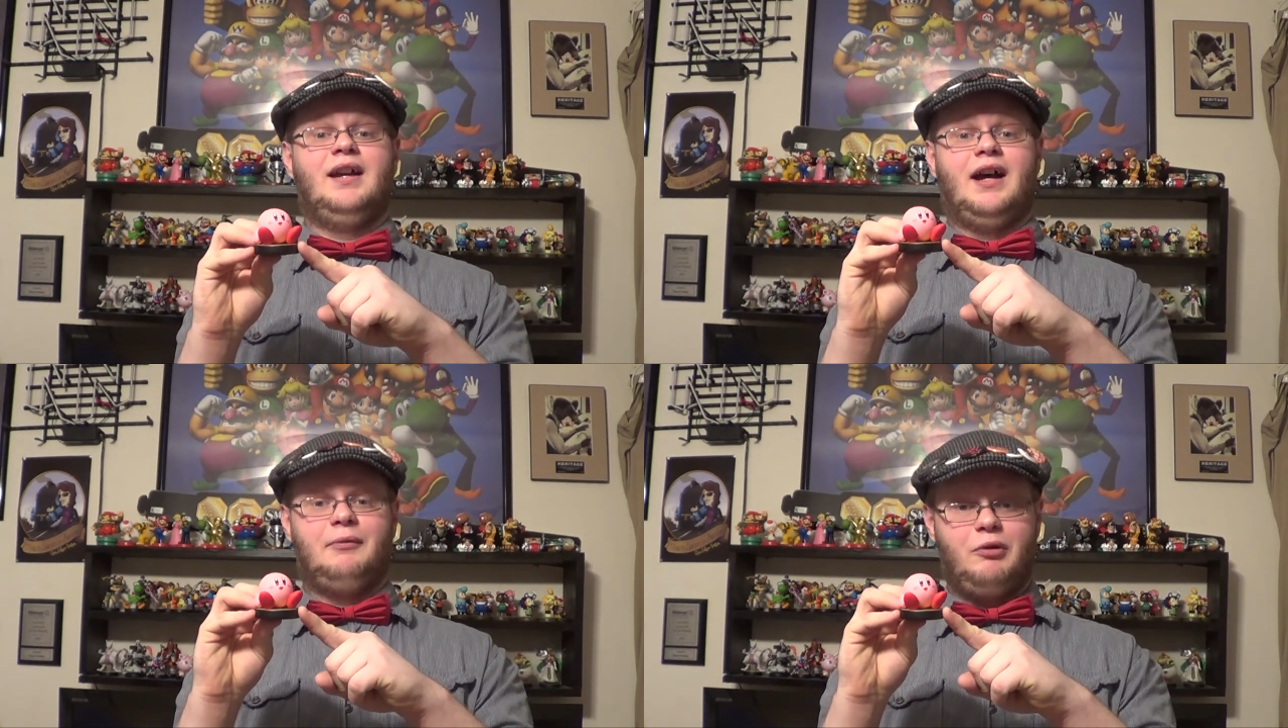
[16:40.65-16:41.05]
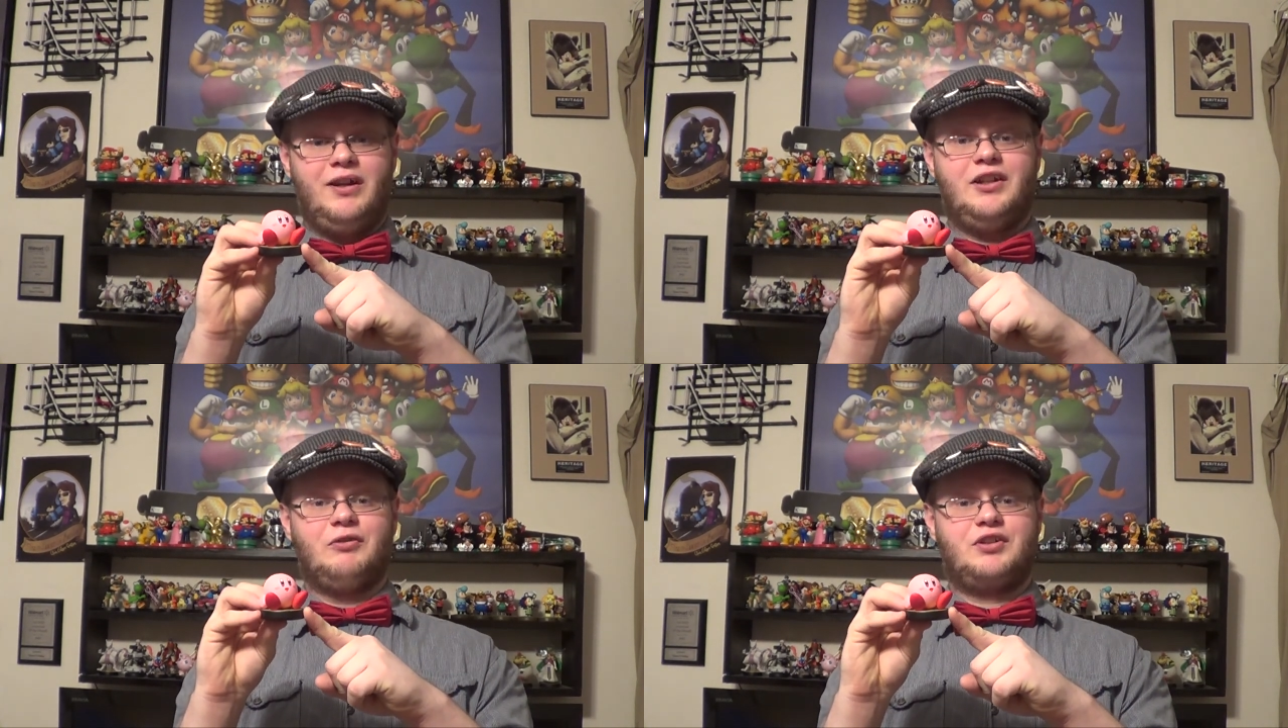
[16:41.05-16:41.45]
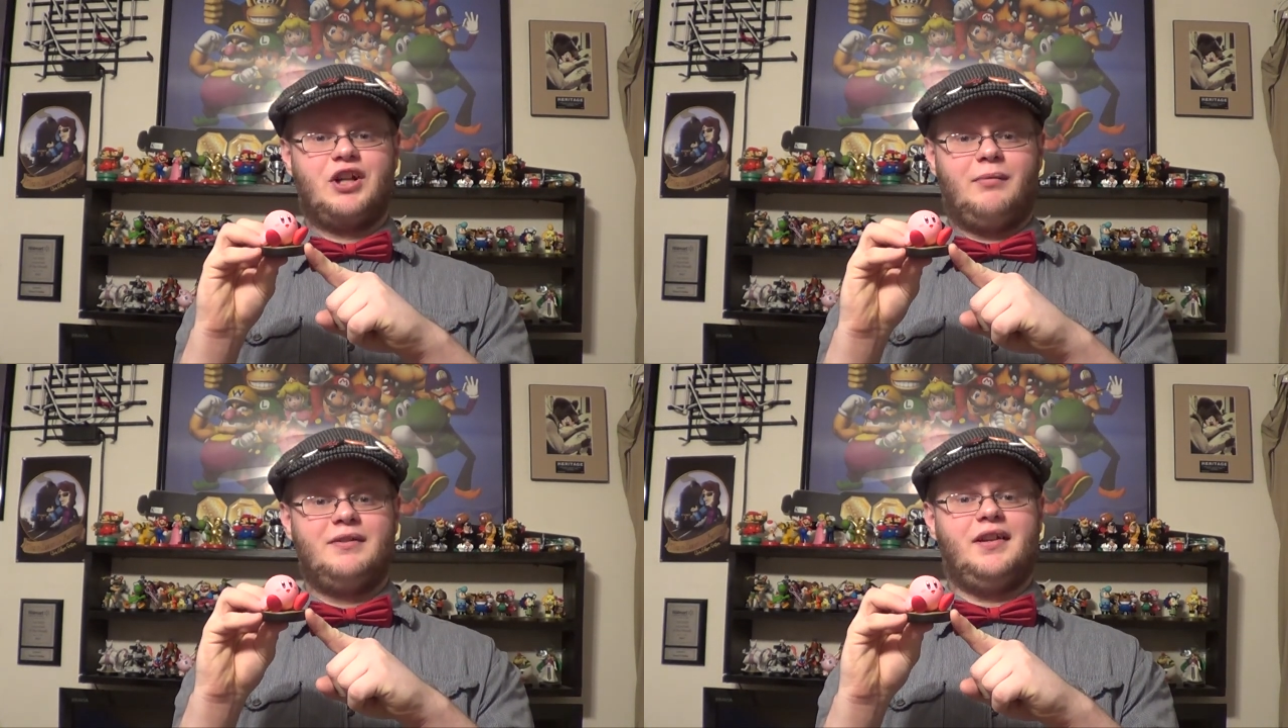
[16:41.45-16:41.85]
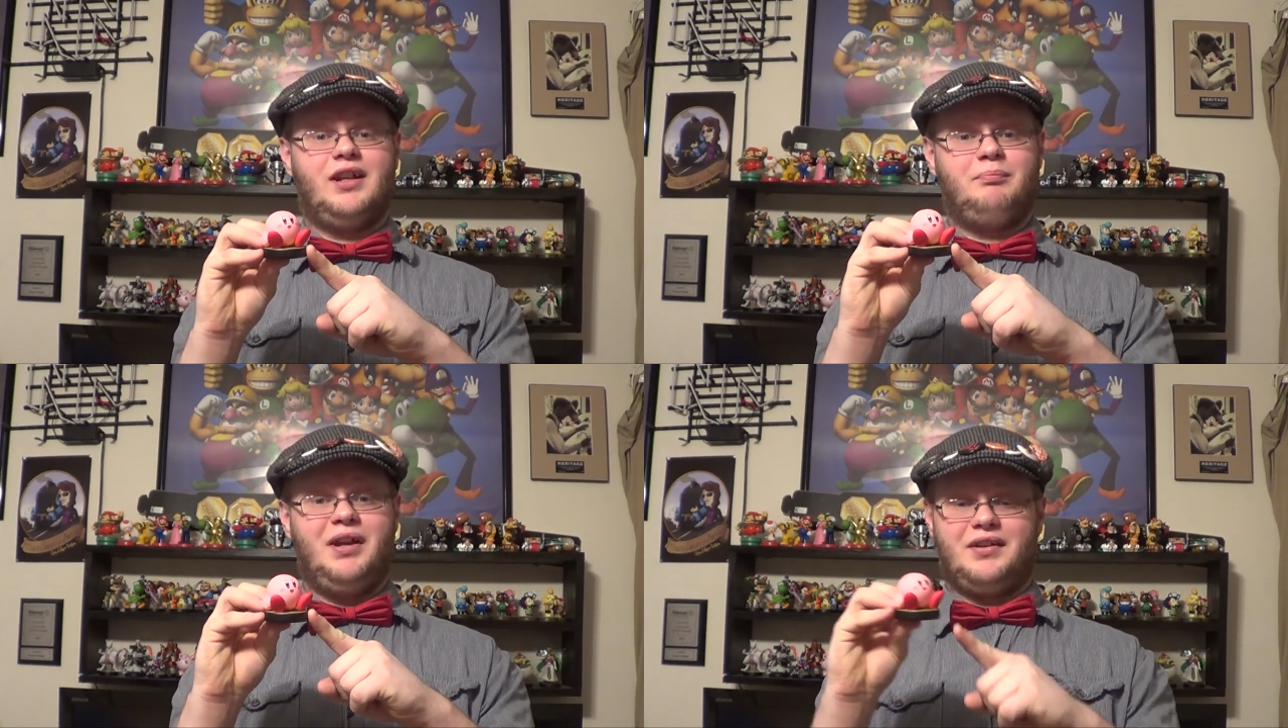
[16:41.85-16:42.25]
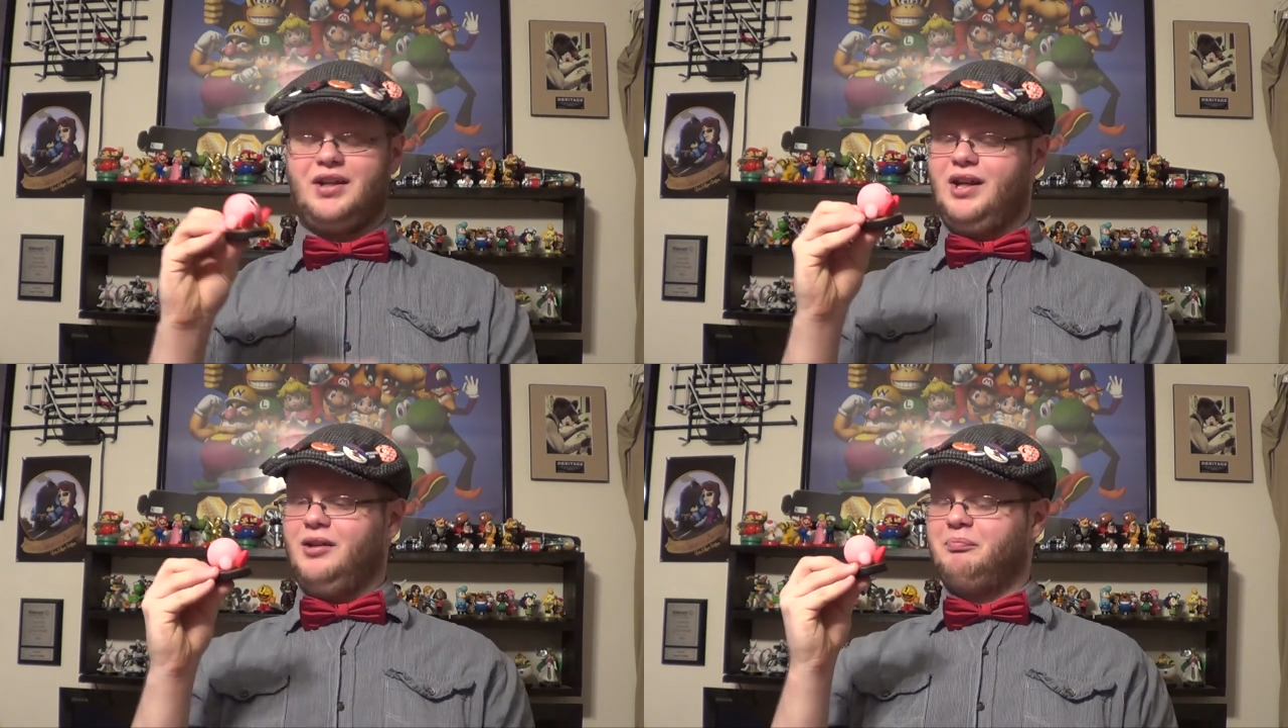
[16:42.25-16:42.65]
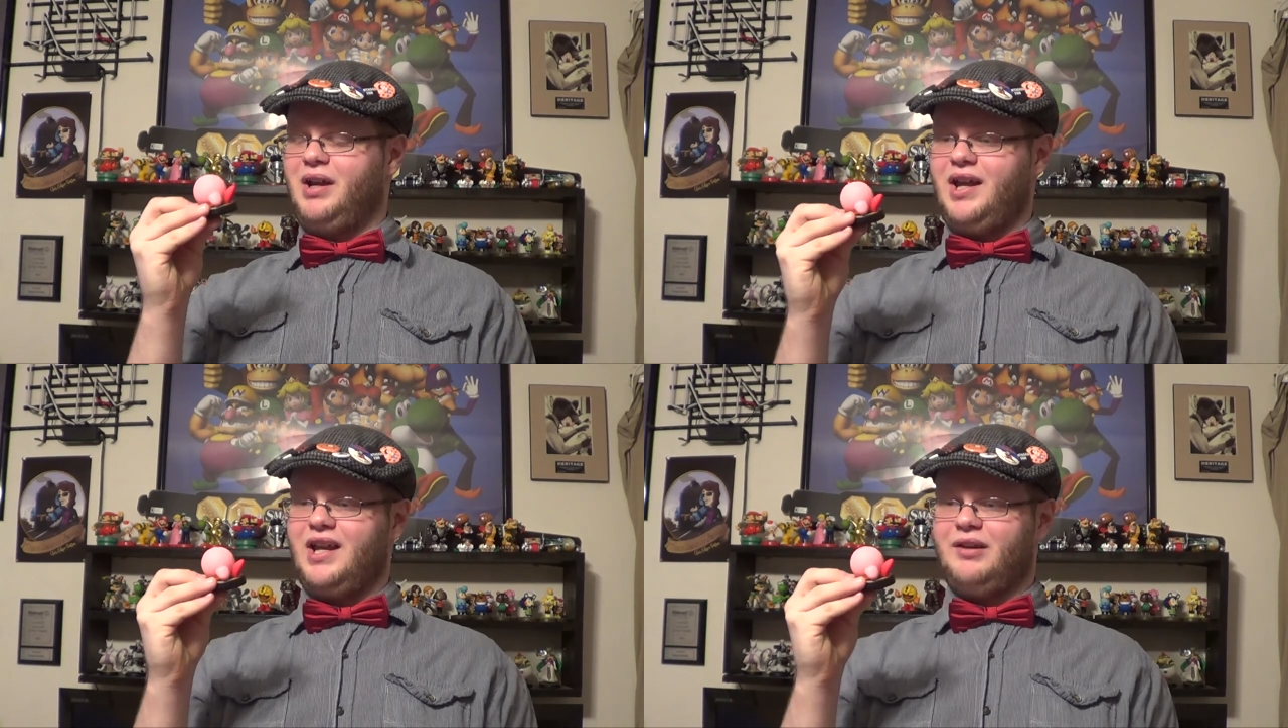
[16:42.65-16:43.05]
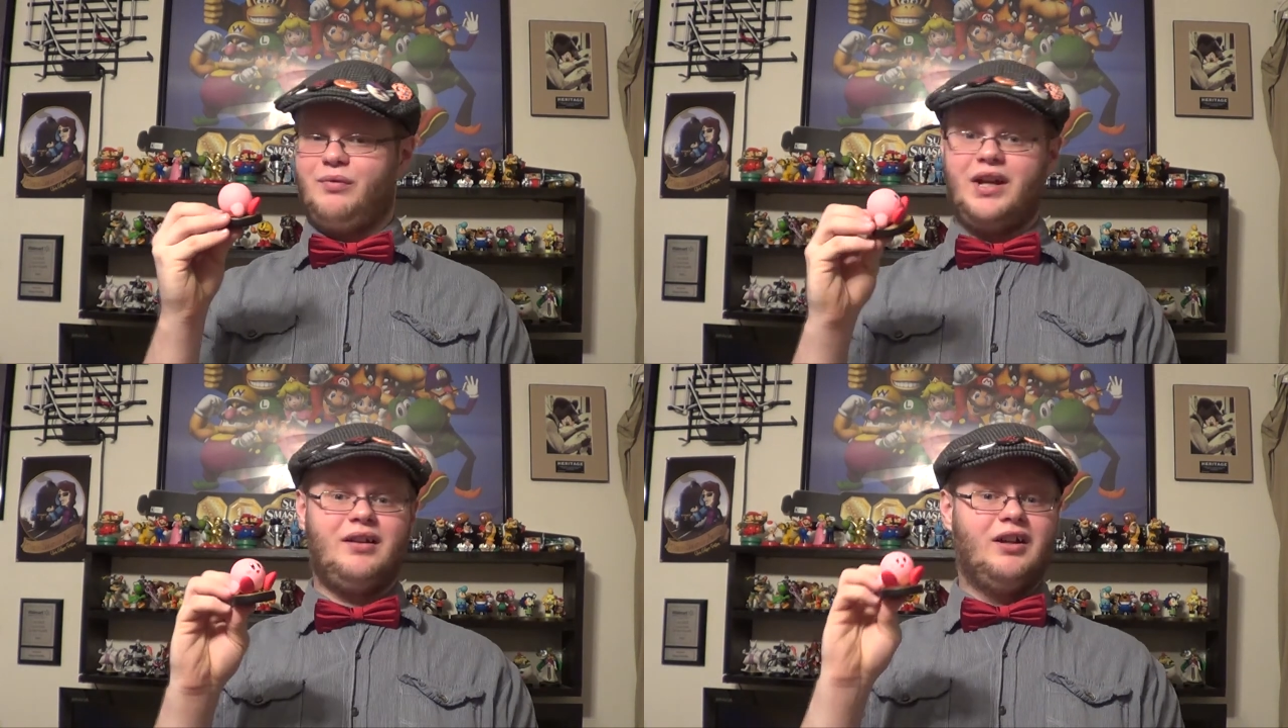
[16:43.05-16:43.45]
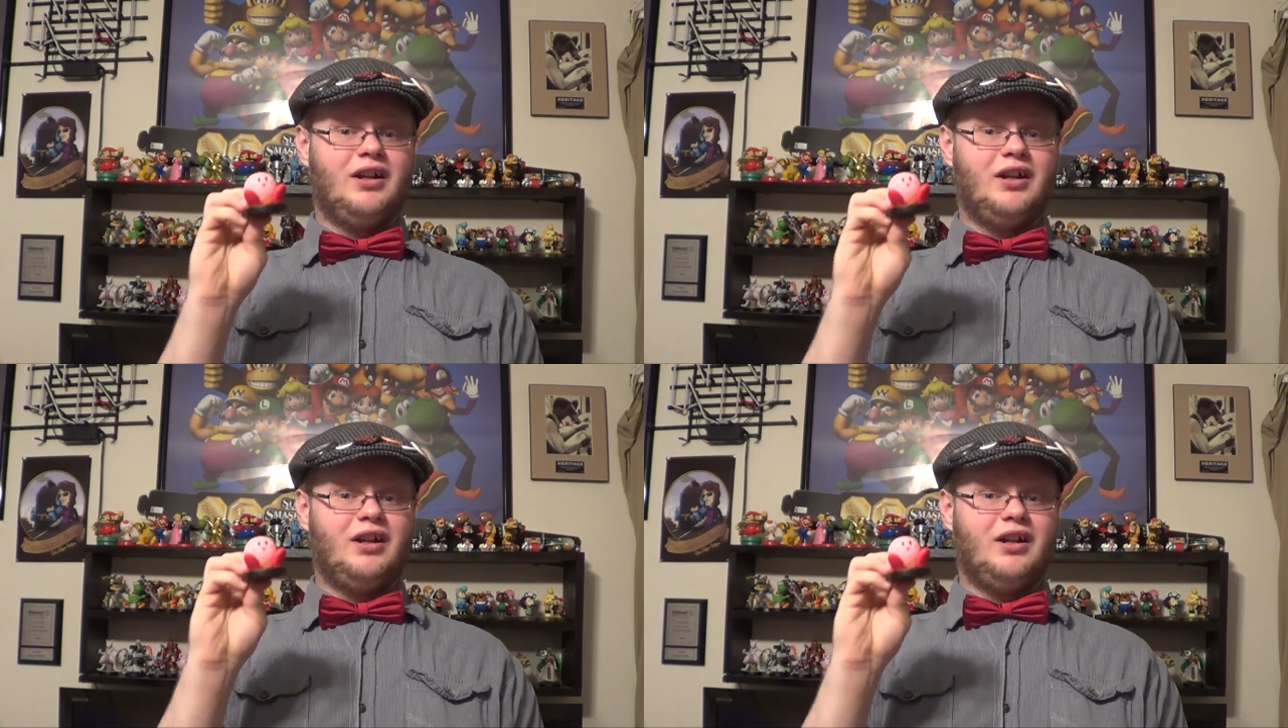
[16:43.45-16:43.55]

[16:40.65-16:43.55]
I will read those comments in a bit. But anyway,